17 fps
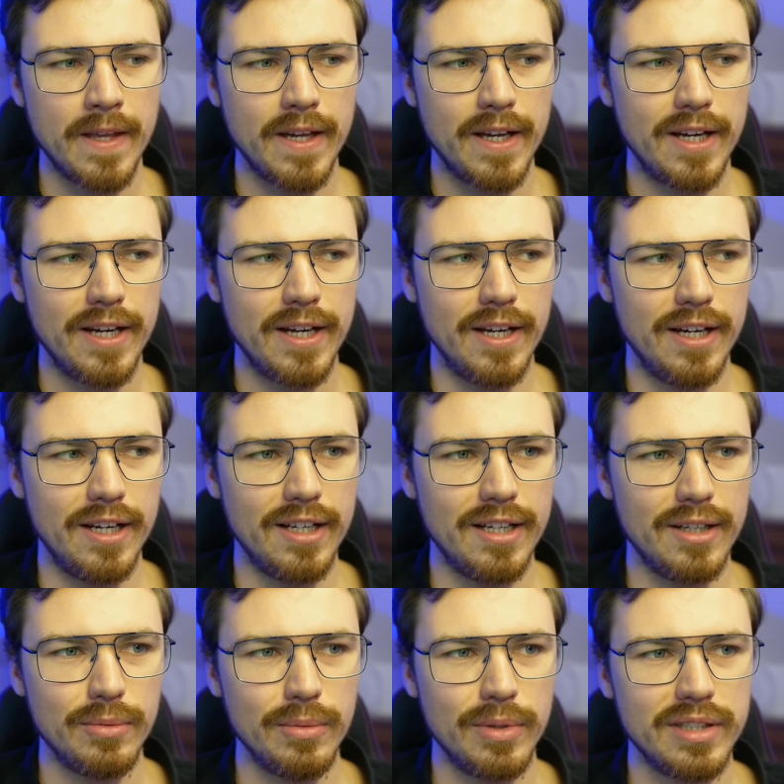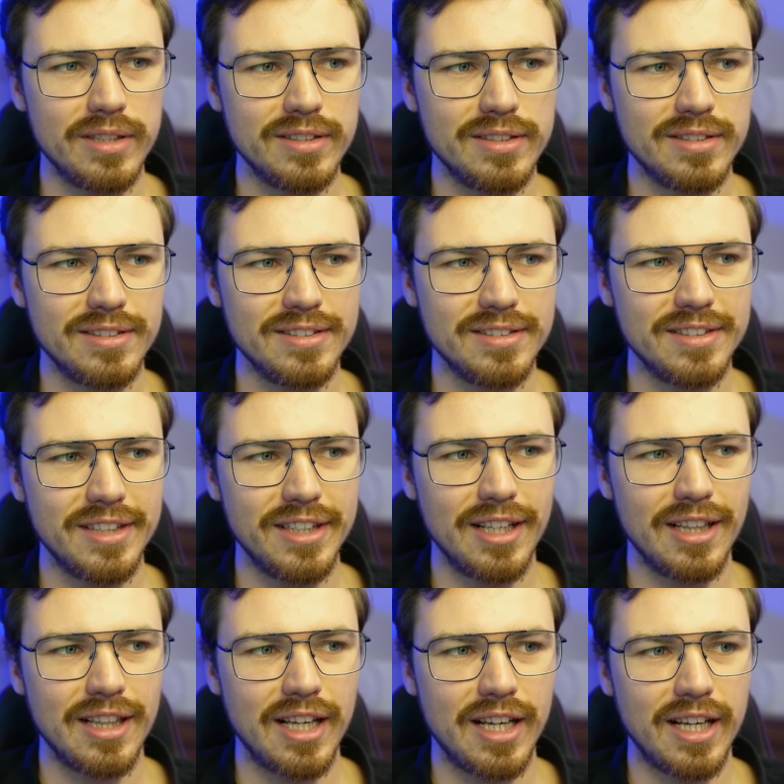uh, when
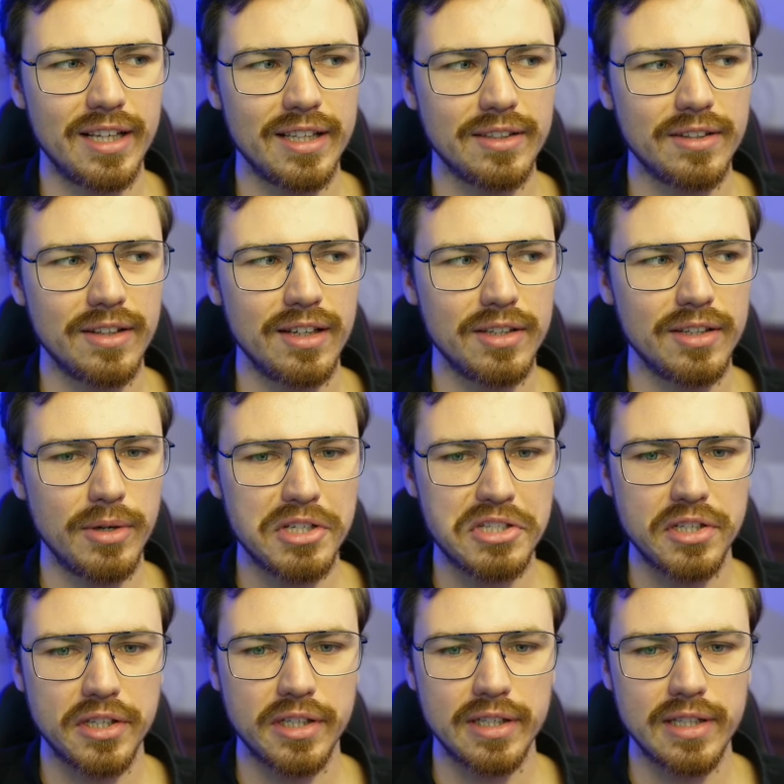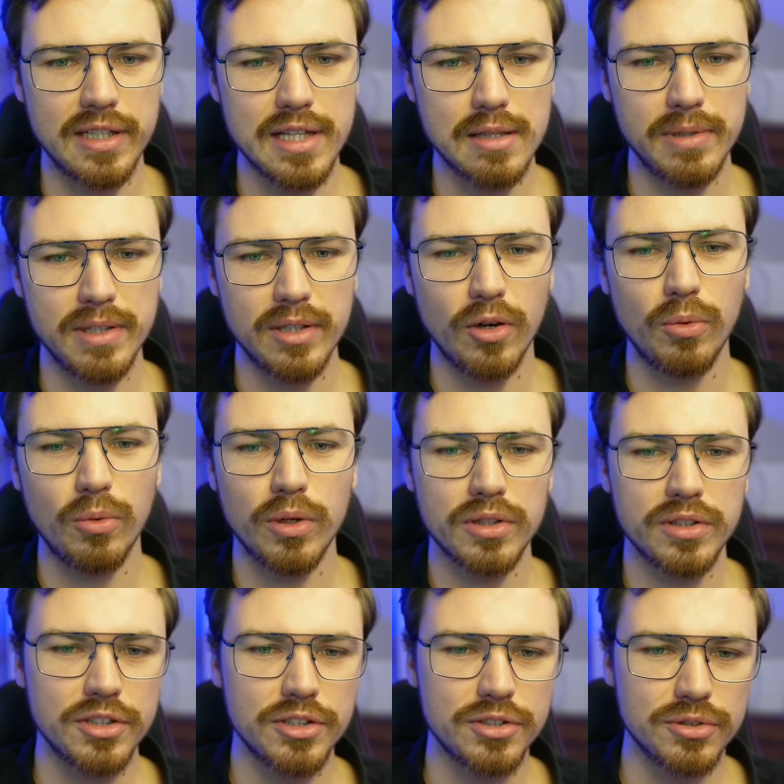they're like questioning a little bit oh
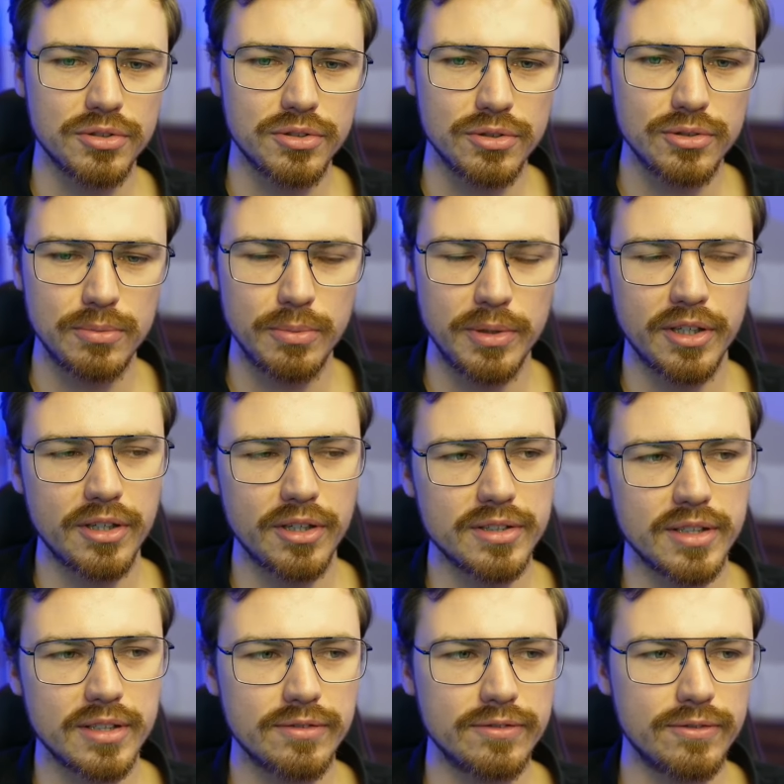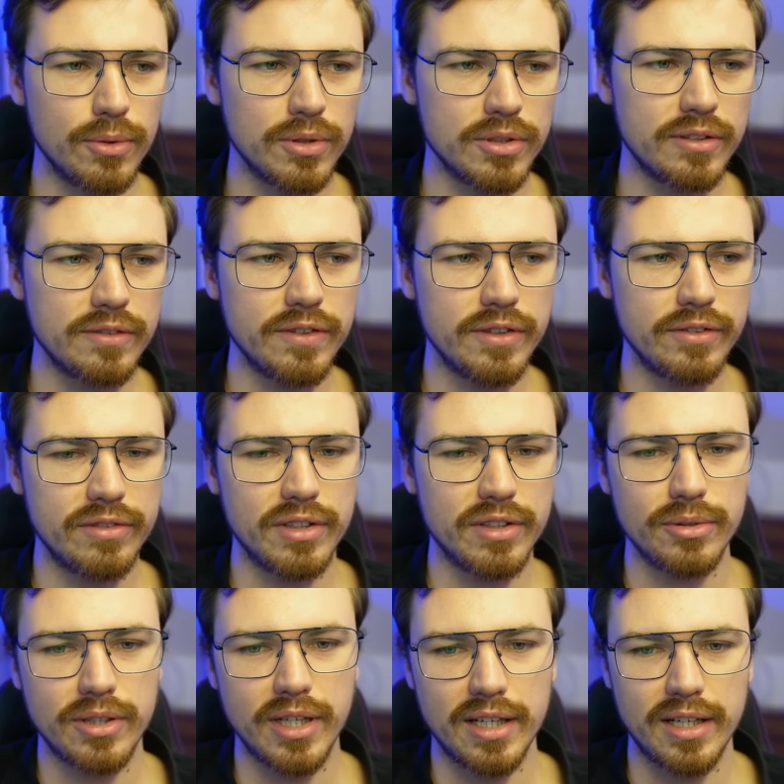what they should do because at 14
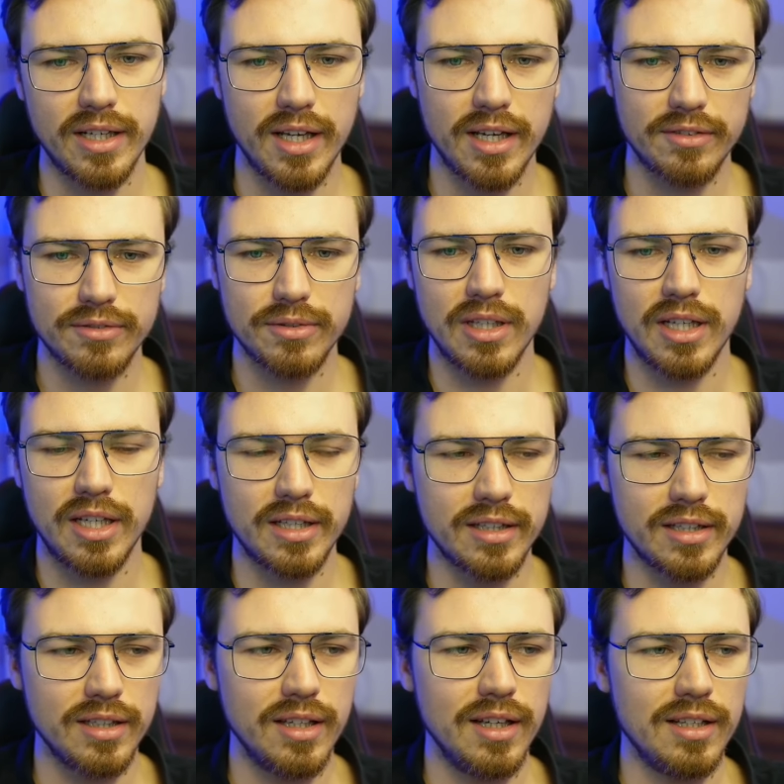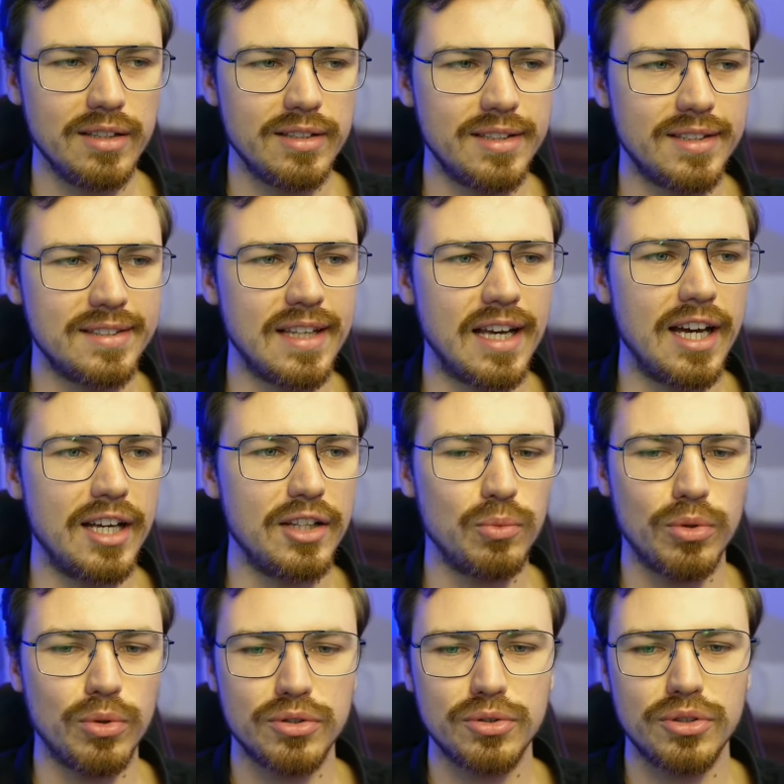15 you kind of have to like decide
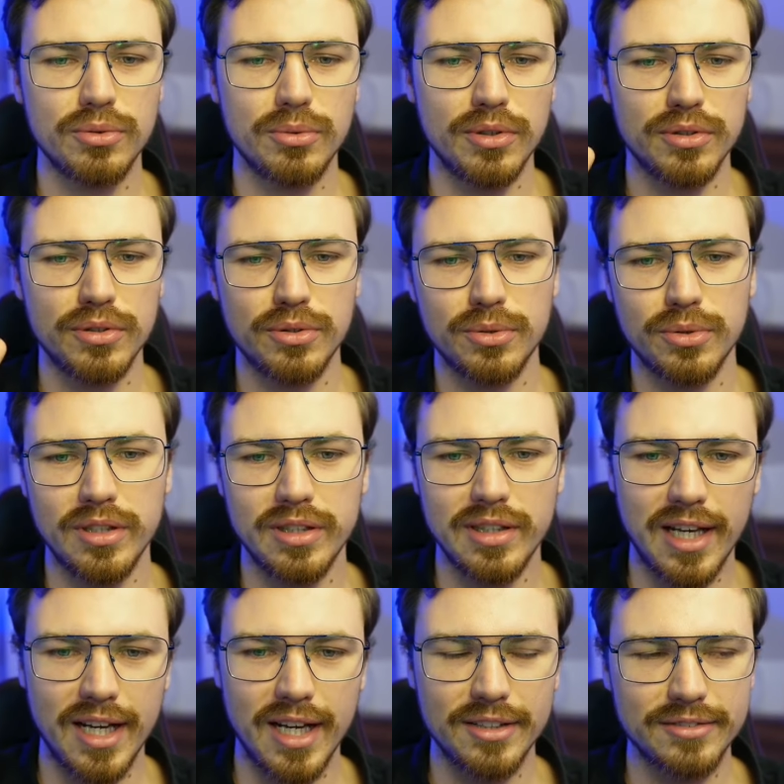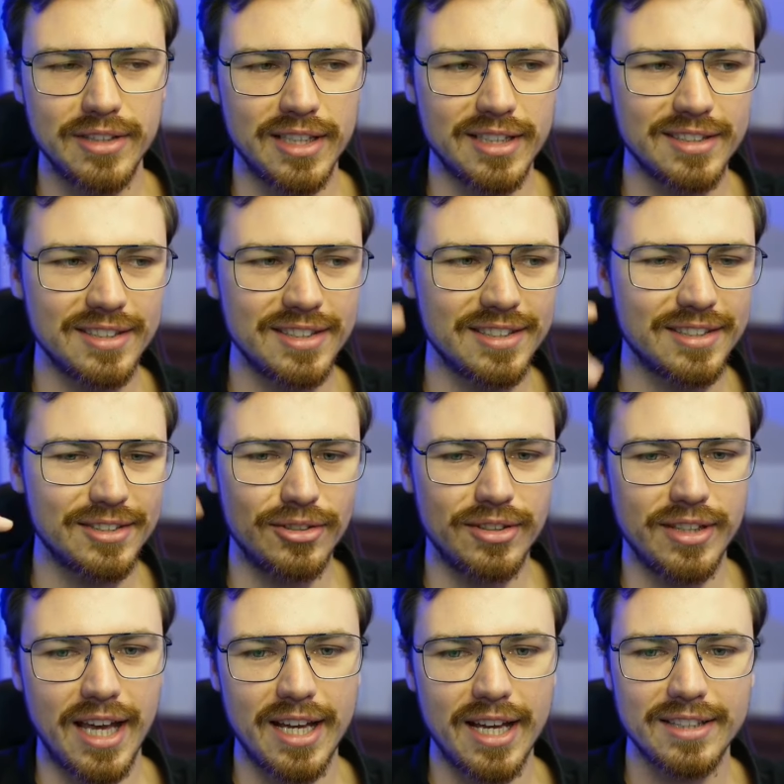what do you want to do in life like this or
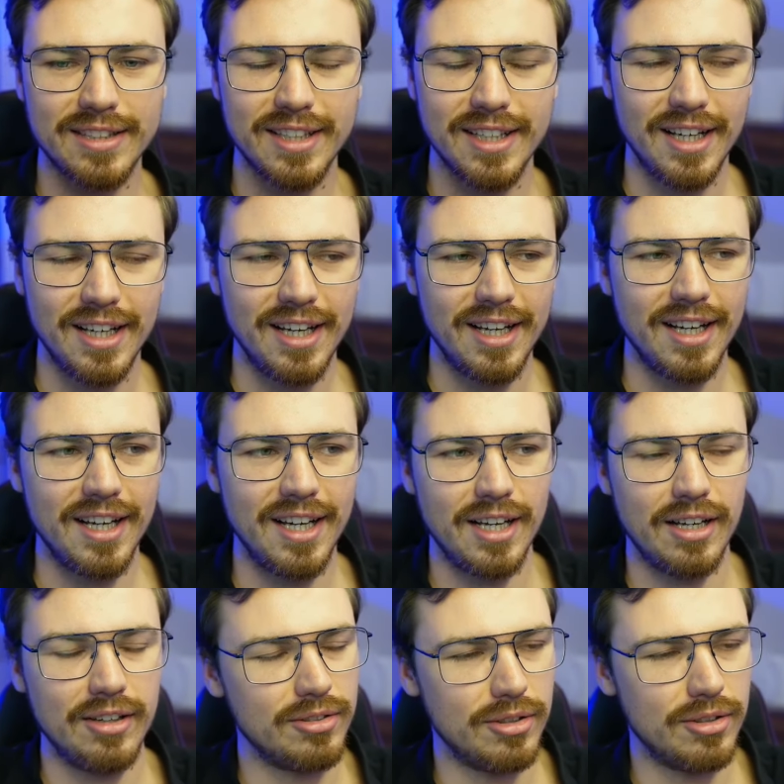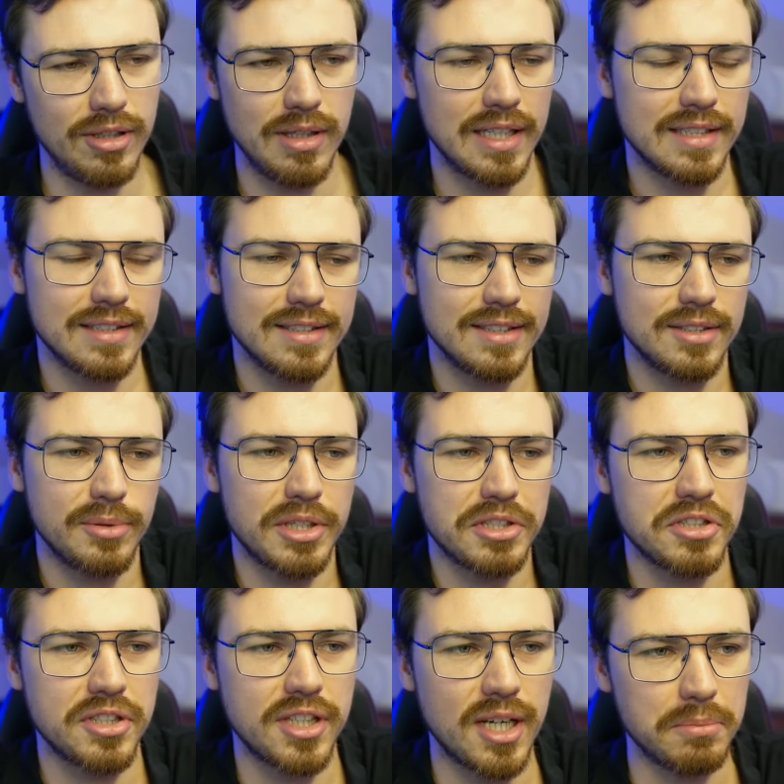that uh, or like this
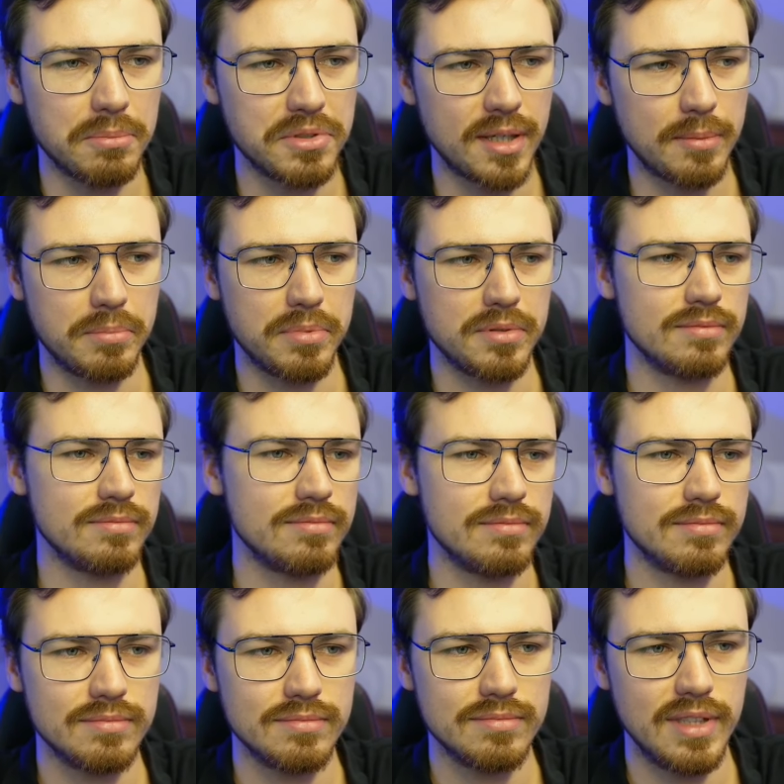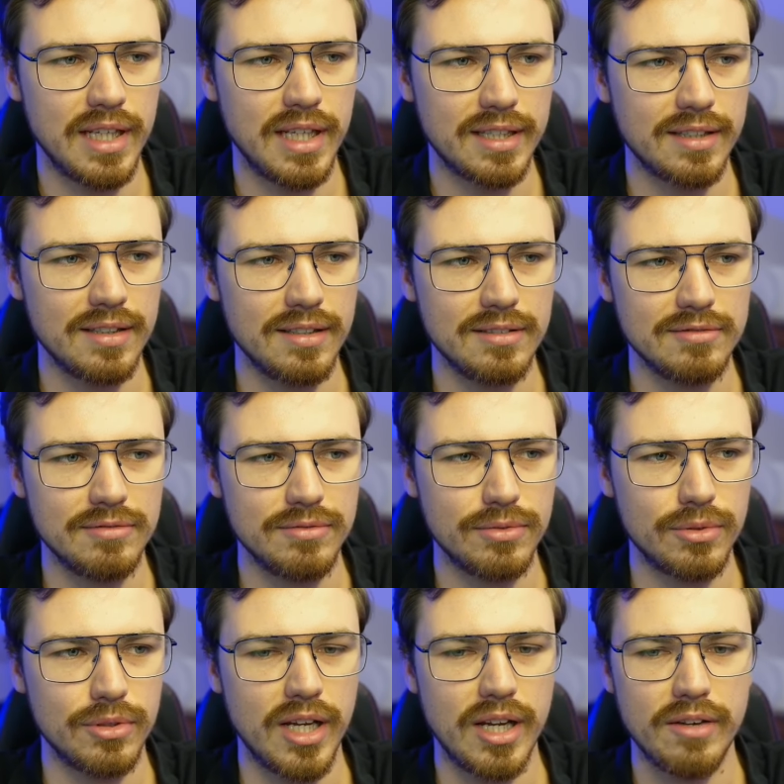question comes up, like
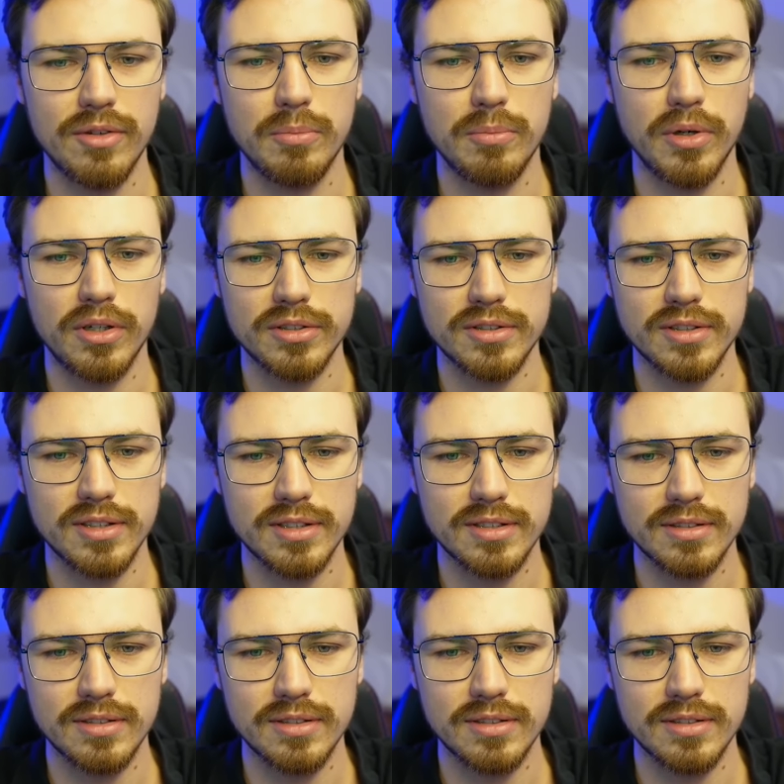for every person, uh,